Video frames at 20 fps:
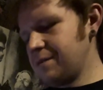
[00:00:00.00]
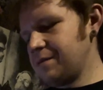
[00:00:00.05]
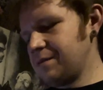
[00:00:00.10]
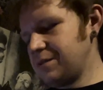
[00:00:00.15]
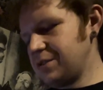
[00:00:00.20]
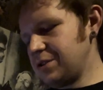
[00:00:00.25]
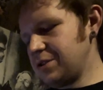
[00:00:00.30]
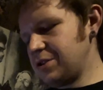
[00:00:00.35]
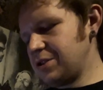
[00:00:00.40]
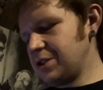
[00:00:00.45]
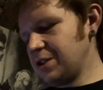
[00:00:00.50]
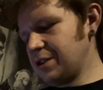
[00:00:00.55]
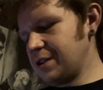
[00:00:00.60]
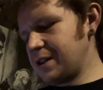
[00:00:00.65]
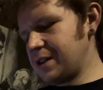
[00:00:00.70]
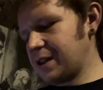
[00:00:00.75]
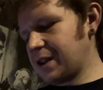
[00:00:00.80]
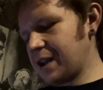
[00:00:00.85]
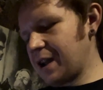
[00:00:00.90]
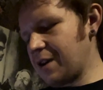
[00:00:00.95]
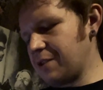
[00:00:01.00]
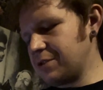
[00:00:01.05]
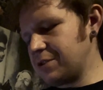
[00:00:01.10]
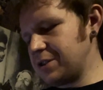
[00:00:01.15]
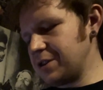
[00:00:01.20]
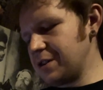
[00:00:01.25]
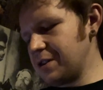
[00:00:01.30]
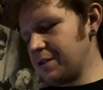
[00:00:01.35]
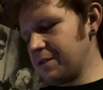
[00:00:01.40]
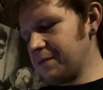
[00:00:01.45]
chilling on the couch,
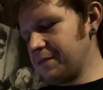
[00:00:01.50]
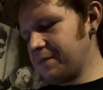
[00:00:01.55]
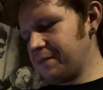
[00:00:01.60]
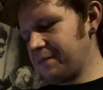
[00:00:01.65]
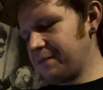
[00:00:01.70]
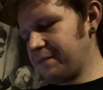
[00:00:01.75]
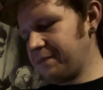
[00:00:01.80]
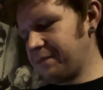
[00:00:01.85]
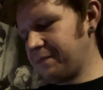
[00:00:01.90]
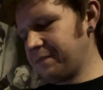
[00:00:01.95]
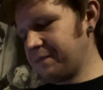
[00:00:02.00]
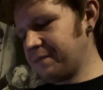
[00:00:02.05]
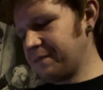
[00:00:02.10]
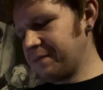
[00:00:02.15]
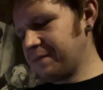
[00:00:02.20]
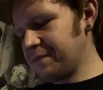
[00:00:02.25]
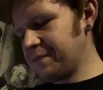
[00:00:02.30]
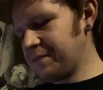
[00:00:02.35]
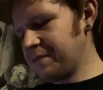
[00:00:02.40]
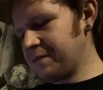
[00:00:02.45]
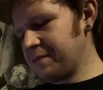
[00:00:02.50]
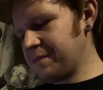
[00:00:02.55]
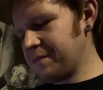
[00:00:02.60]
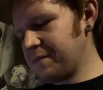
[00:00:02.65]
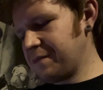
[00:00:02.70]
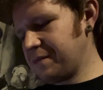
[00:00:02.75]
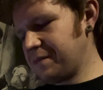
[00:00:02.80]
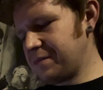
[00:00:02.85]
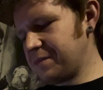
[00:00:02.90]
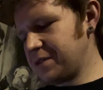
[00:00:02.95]
you know?
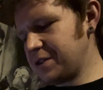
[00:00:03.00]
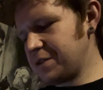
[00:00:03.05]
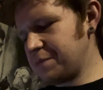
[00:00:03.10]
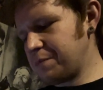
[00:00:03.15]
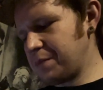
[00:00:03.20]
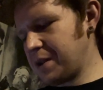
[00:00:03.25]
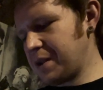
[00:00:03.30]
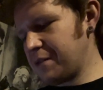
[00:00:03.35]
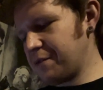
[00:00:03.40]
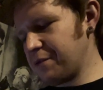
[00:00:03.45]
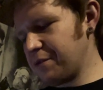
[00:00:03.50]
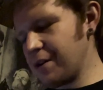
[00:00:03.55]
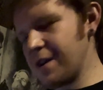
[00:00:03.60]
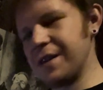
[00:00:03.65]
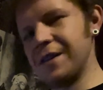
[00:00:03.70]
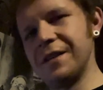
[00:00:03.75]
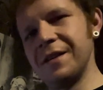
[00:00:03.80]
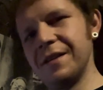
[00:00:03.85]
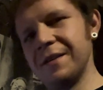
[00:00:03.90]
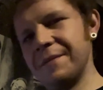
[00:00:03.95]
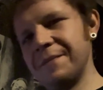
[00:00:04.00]
Just being a friend.